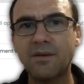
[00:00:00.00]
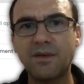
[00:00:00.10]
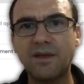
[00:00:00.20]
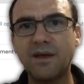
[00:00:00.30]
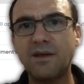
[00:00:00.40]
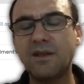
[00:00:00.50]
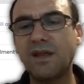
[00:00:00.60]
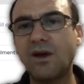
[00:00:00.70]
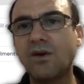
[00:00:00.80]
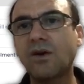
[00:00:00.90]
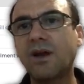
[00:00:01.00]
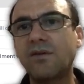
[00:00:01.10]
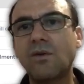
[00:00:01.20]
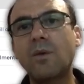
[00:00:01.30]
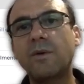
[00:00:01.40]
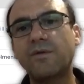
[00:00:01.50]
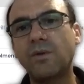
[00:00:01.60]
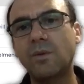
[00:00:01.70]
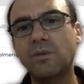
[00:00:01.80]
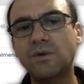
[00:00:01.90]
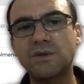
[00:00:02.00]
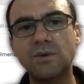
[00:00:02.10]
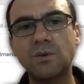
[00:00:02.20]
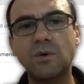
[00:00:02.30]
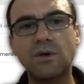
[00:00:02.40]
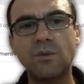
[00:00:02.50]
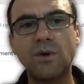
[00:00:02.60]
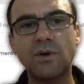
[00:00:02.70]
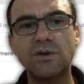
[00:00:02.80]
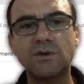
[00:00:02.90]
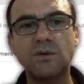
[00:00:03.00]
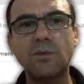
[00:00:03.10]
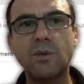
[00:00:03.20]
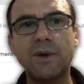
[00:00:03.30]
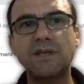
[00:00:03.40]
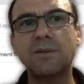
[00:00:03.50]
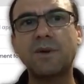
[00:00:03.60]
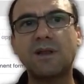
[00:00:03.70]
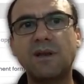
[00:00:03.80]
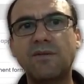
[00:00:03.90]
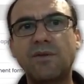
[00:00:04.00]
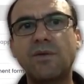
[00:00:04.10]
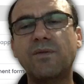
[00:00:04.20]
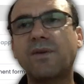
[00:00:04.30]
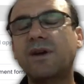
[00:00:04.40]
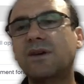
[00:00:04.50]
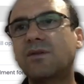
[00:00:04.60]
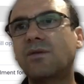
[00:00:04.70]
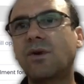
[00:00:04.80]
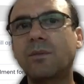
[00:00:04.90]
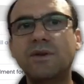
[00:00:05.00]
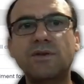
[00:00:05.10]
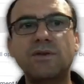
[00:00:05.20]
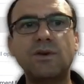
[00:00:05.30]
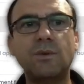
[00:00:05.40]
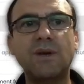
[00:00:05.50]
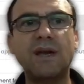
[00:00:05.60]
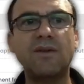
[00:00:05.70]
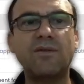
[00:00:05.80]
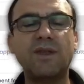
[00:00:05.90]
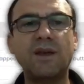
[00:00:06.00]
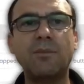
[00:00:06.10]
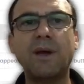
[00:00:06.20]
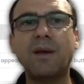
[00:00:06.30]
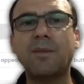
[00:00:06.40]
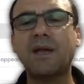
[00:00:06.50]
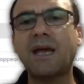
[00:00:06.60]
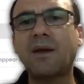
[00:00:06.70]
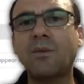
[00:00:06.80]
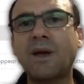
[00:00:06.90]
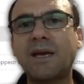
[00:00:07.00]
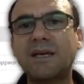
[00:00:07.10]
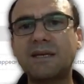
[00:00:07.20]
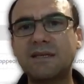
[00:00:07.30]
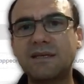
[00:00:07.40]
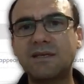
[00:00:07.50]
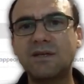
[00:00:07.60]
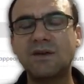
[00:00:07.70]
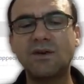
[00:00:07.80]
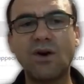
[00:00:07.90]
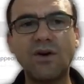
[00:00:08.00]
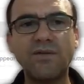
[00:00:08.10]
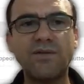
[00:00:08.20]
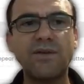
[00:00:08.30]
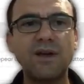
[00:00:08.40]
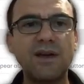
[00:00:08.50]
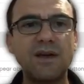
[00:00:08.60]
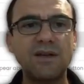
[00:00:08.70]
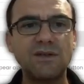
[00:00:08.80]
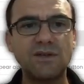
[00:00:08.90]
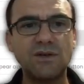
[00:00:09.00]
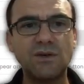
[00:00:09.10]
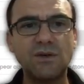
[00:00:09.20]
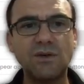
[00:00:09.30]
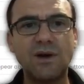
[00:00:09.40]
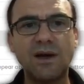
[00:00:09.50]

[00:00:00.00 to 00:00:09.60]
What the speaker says: the online enrollment form will still work as normal, but typically for funded enrollments you would have the payment gateway turned off to